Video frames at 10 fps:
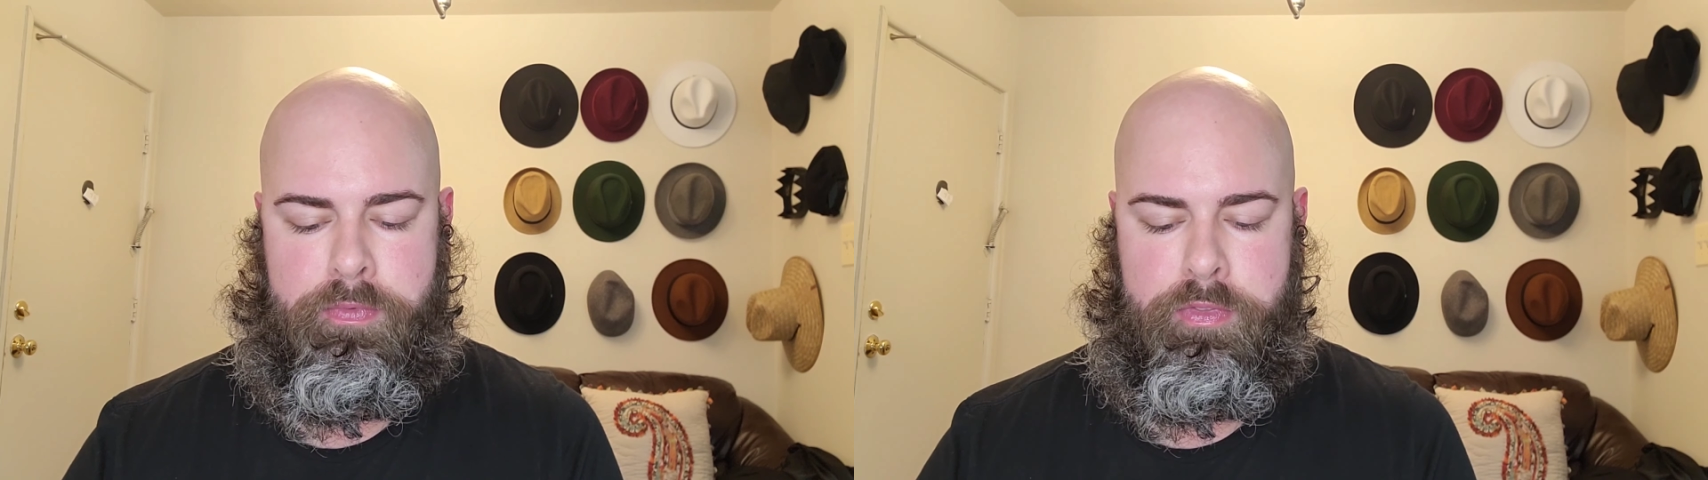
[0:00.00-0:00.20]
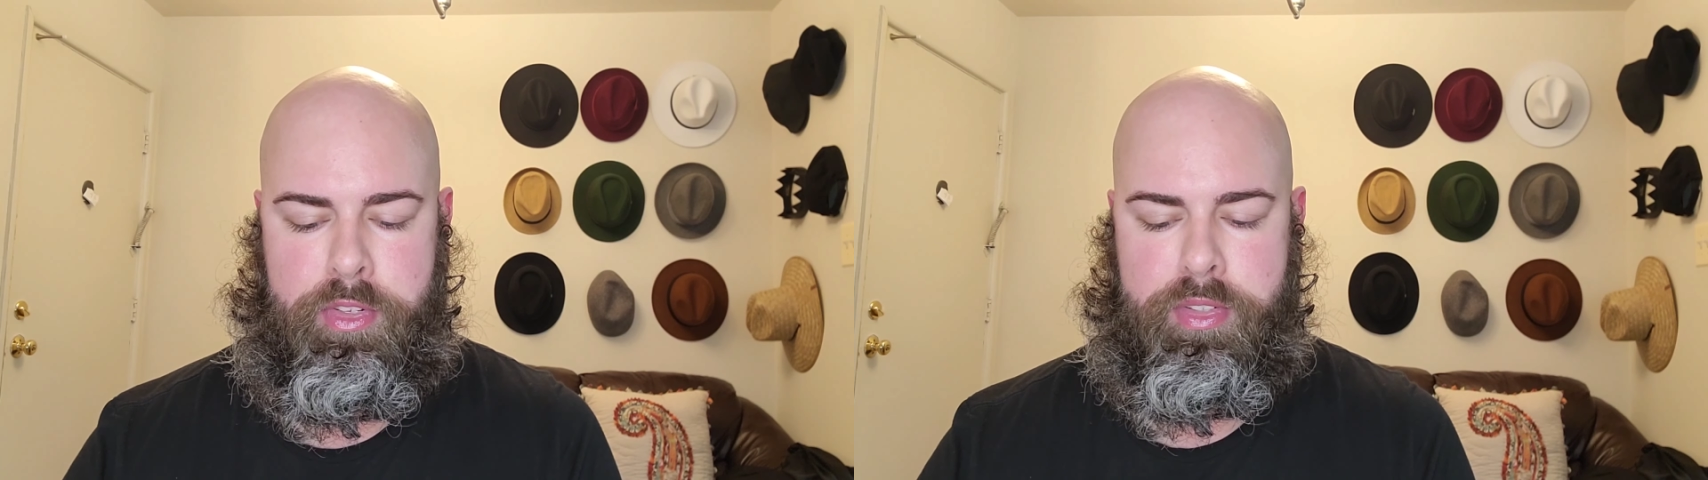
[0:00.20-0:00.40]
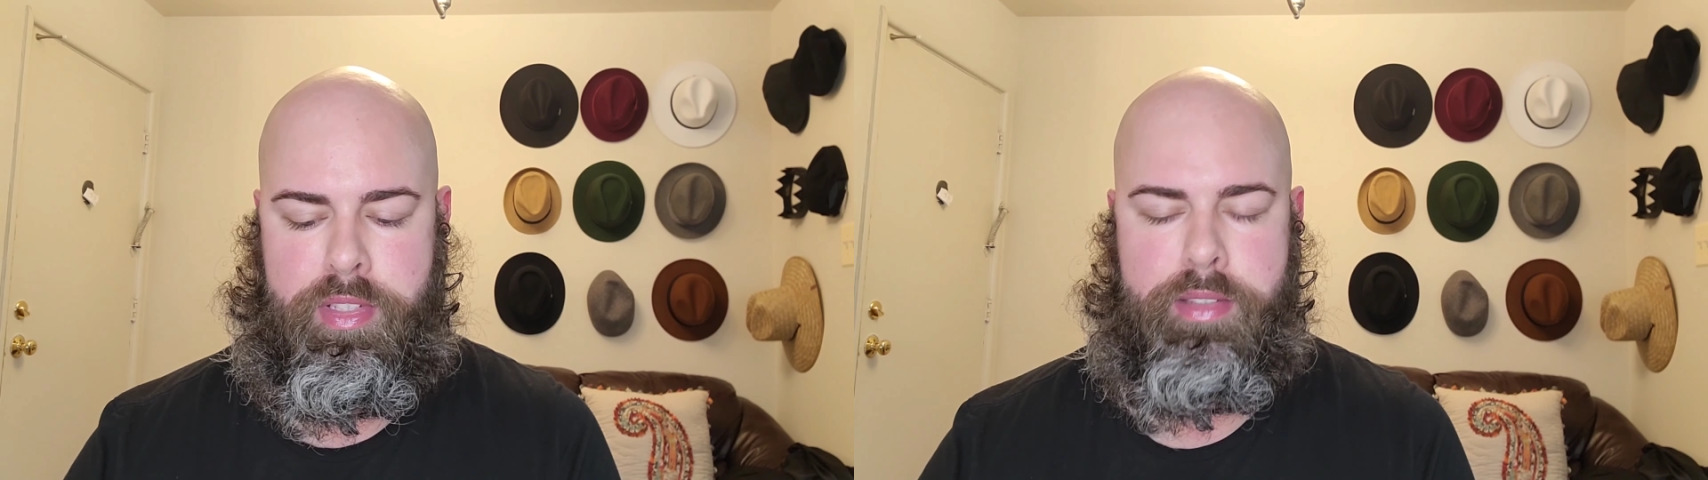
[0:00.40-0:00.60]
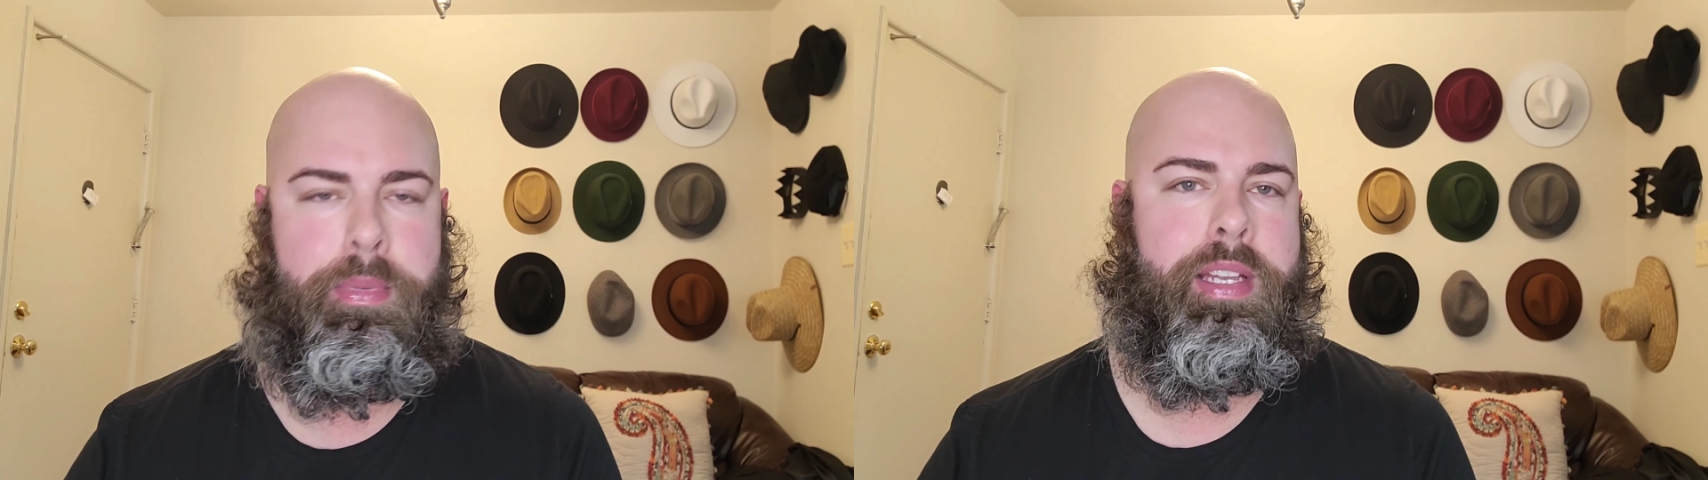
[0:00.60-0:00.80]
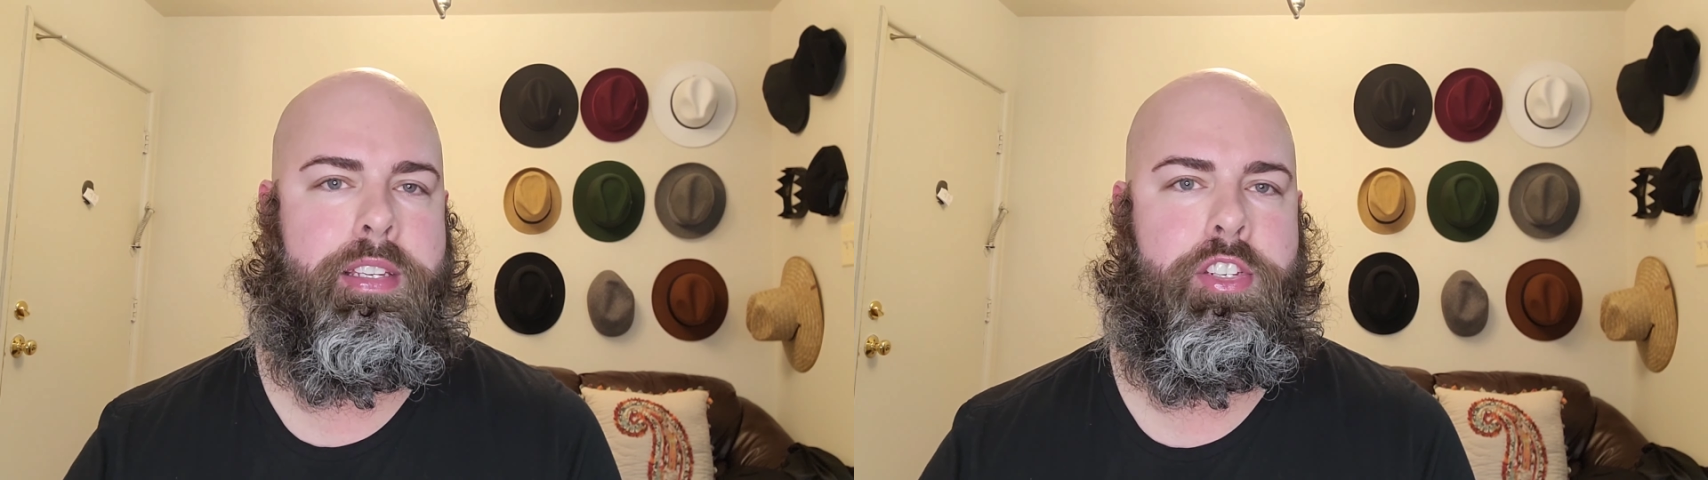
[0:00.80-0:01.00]
versus
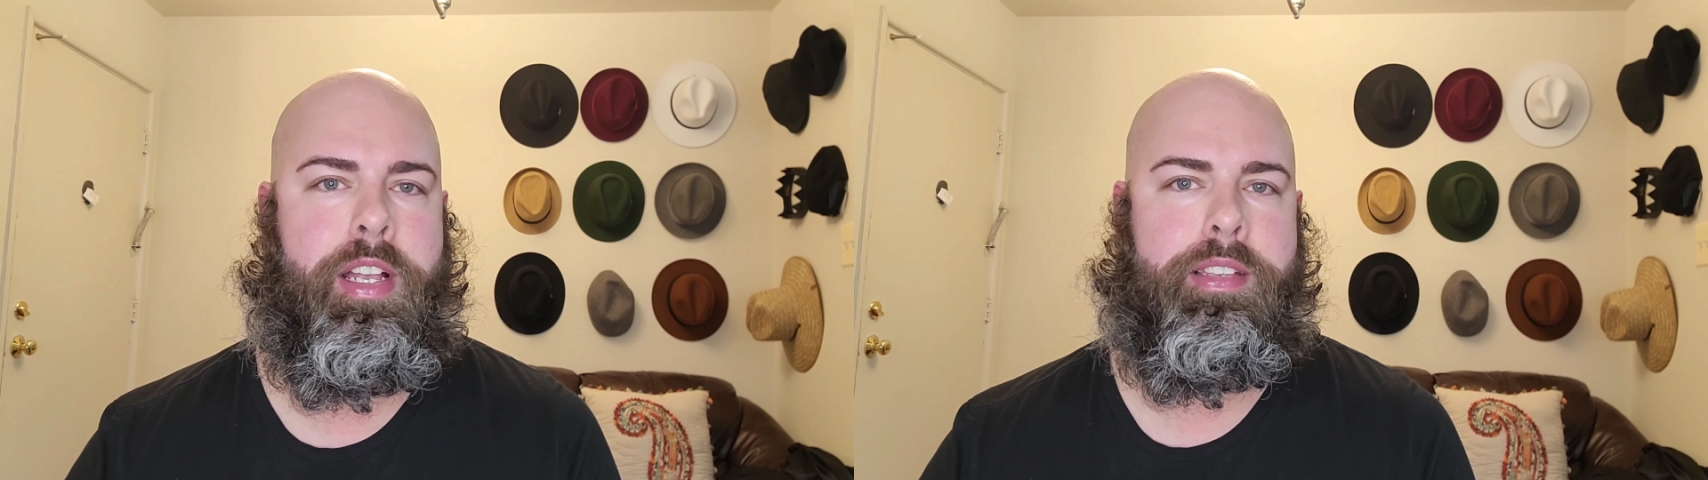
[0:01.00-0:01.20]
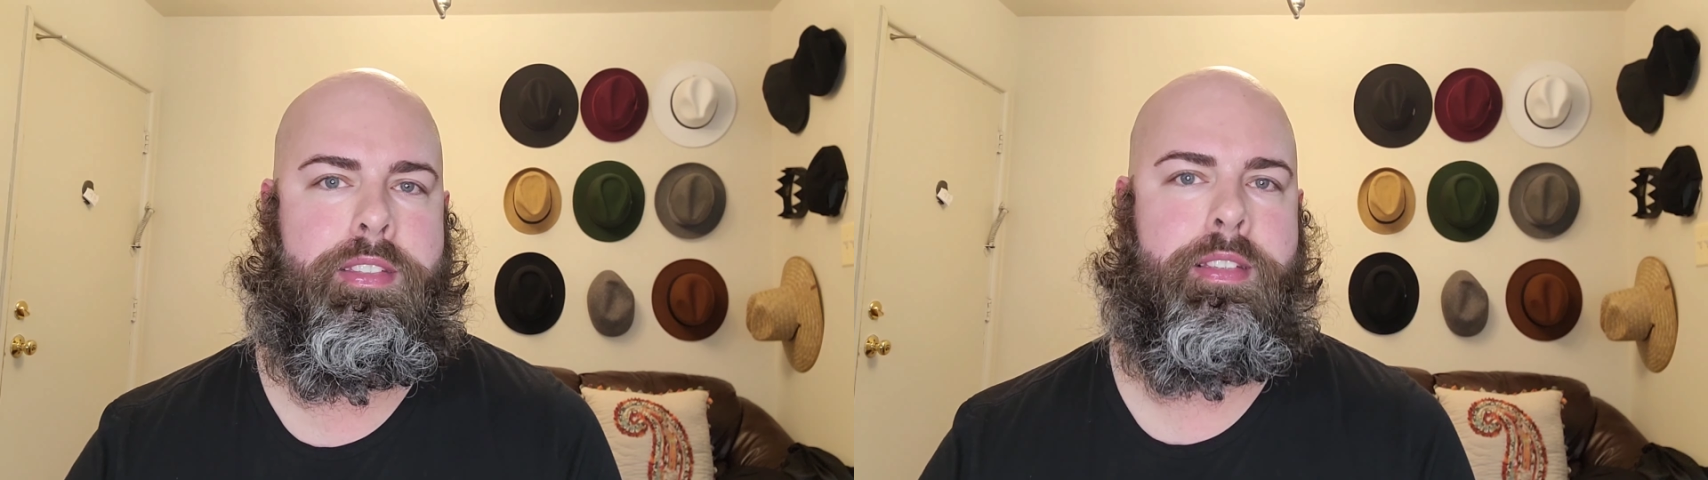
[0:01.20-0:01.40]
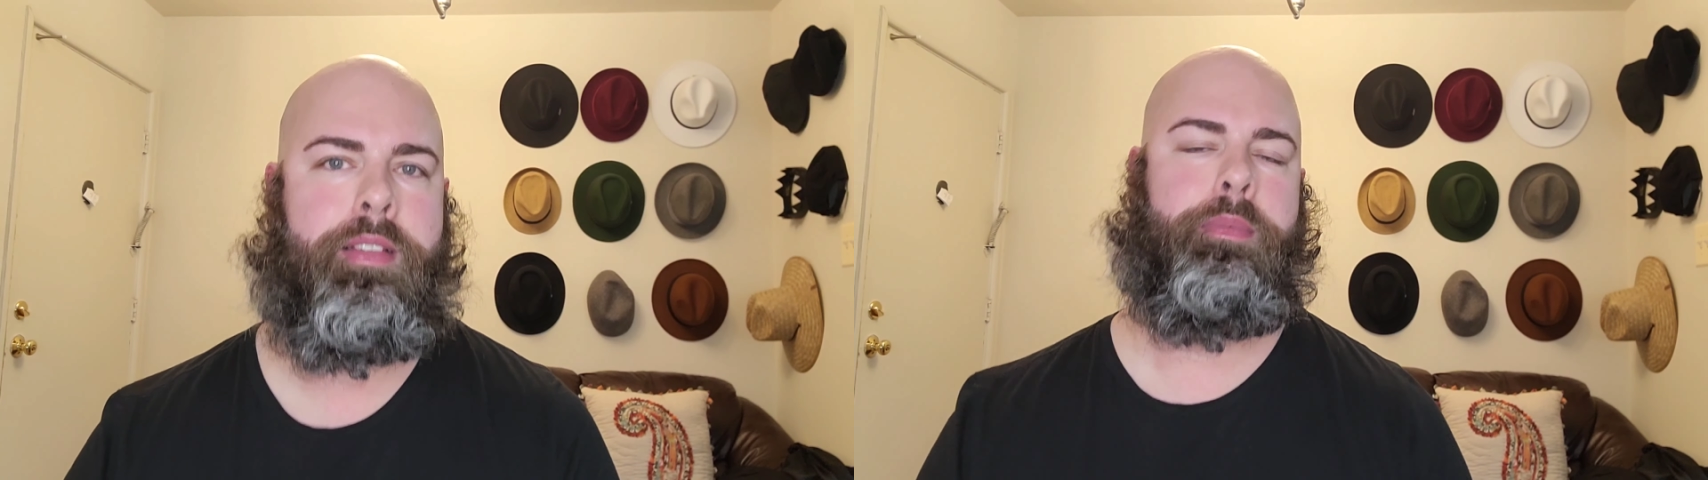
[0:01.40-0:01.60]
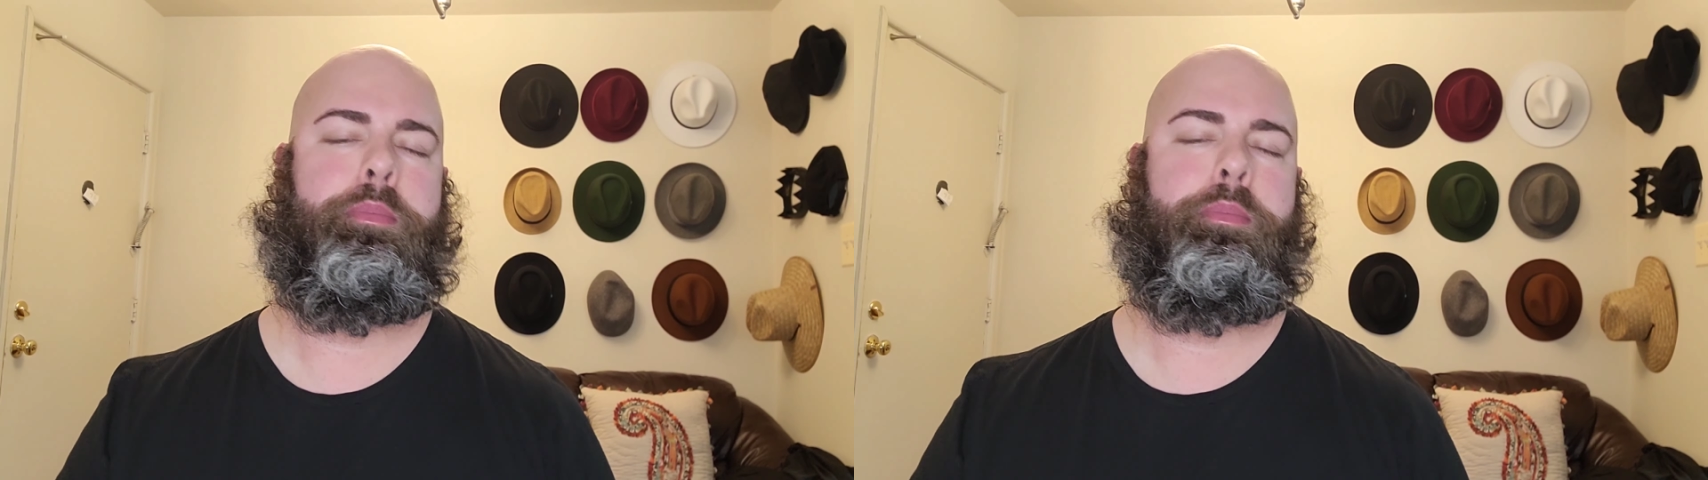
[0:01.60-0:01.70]
my chest